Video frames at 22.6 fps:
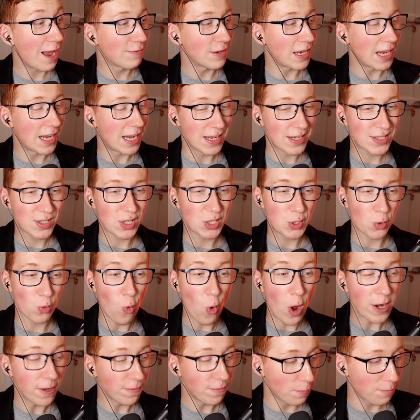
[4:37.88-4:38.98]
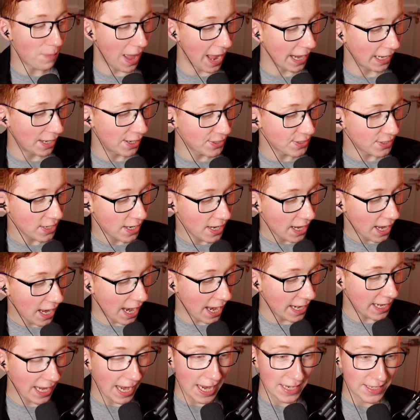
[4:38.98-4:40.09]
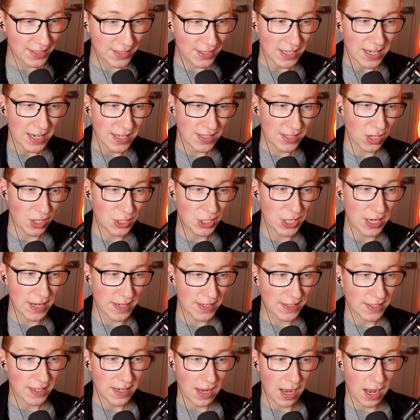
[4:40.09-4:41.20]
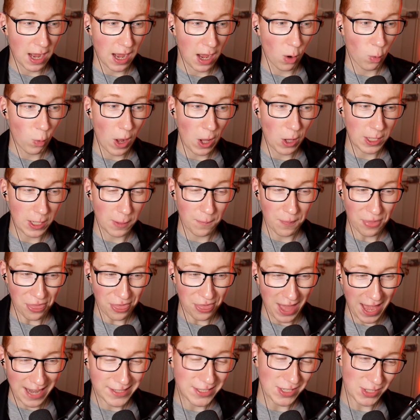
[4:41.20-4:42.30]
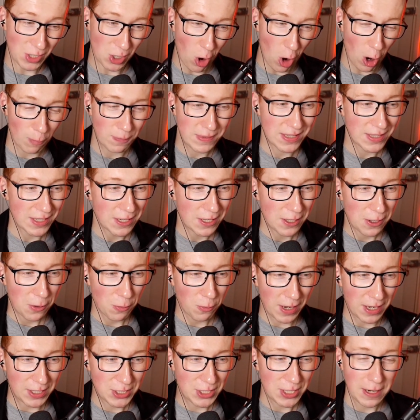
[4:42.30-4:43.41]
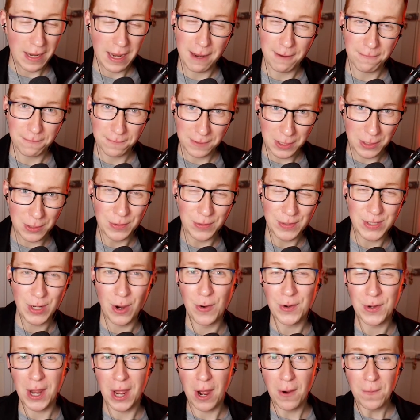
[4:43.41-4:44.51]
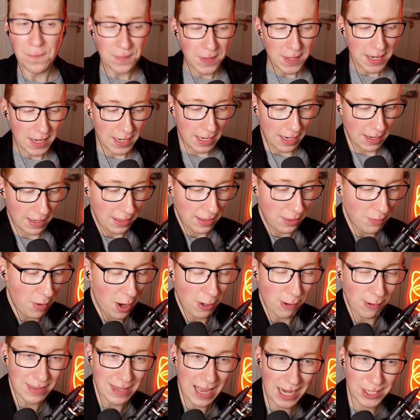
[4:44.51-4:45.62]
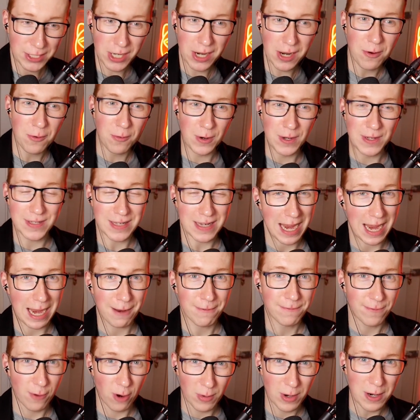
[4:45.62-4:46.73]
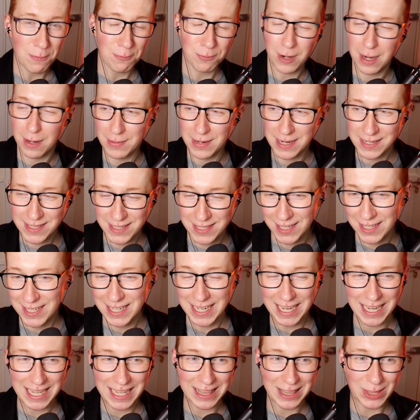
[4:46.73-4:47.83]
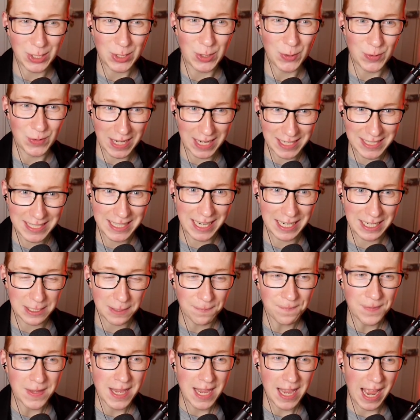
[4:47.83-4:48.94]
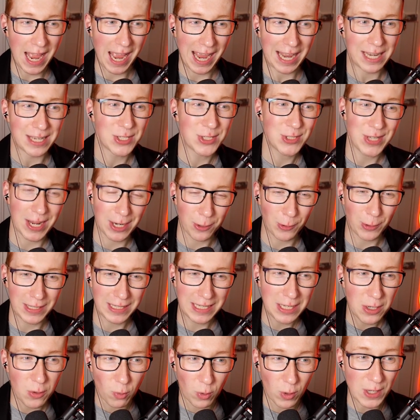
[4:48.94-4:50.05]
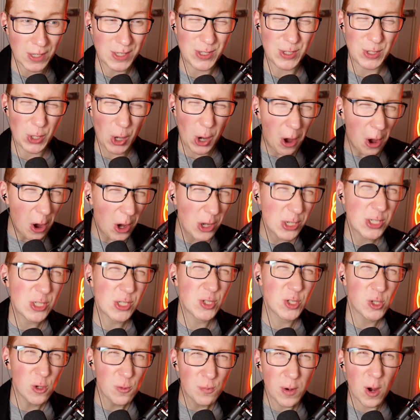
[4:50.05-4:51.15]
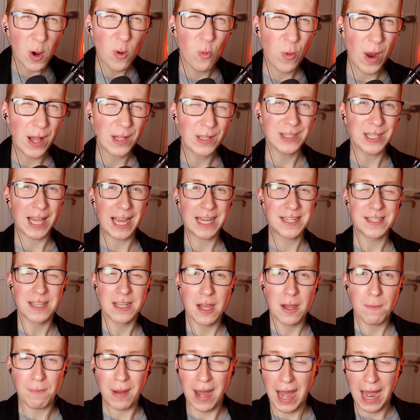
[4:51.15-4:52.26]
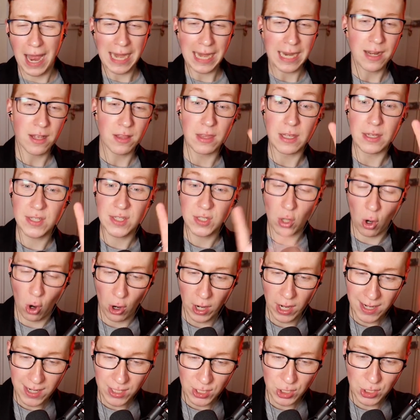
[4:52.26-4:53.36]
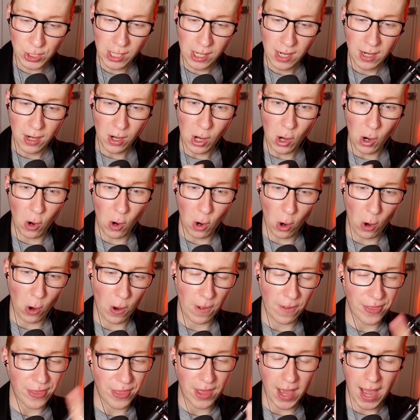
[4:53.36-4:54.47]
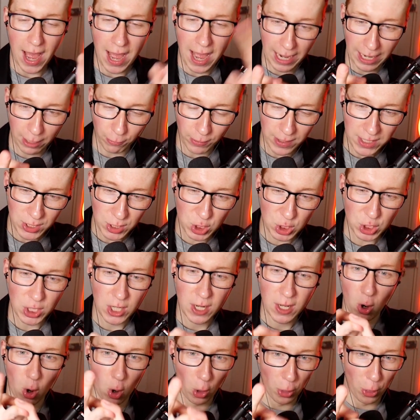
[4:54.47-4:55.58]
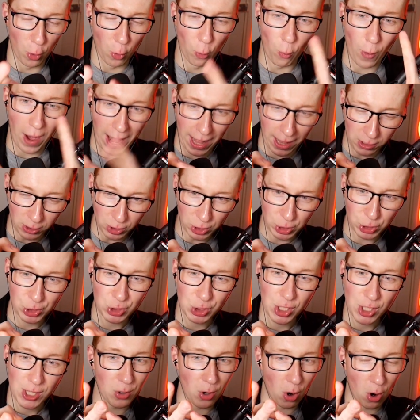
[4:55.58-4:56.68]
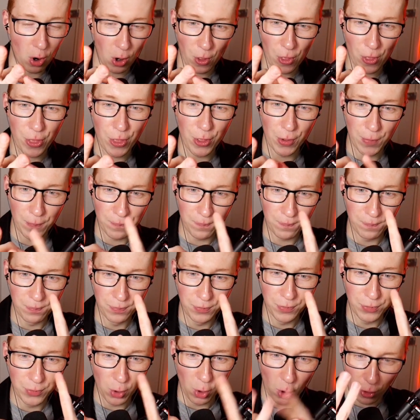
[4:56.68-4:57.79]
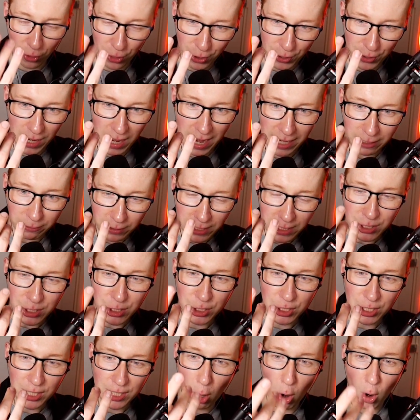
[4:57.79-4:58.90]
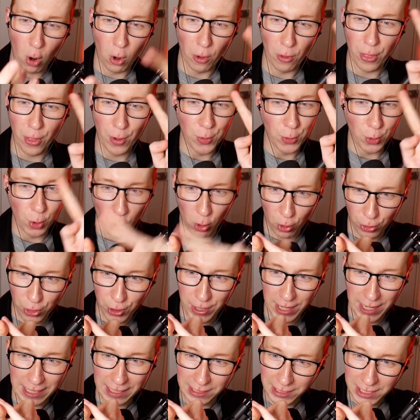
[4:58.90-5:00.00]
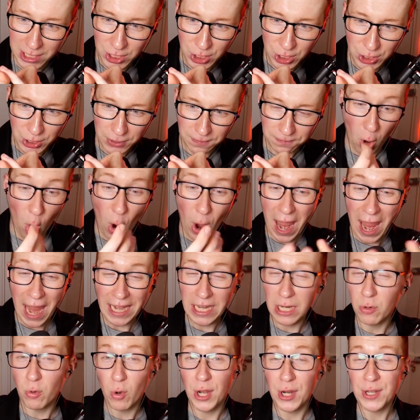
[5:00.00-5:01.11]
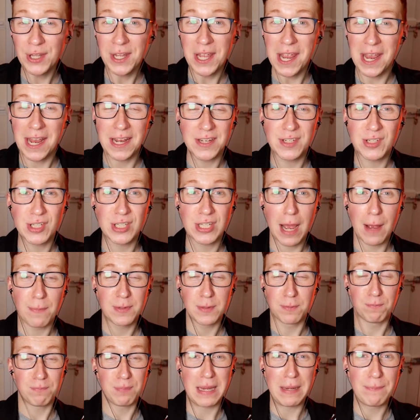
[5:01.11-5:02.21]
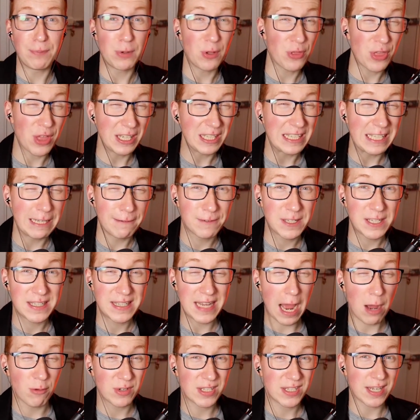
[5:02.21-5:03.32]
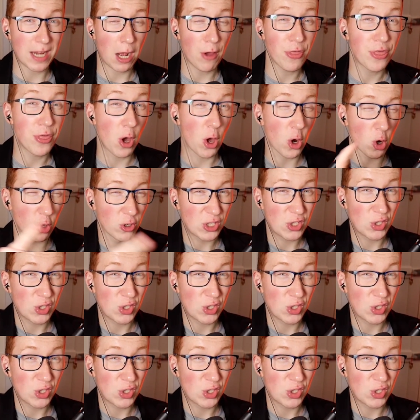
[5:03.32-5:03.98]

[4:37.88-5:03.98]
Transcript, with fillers: have such wonderful bangers and hits, such as Welcome Thatcher's Corpse, which, if you don't know, Margaret Thatcher was a former Prime Minister in the United Kingdom and generally was not super well liked by the Scottish or the Irish or the Welsh or the Northern Irish or the Northern English or anyone except people that lived down south that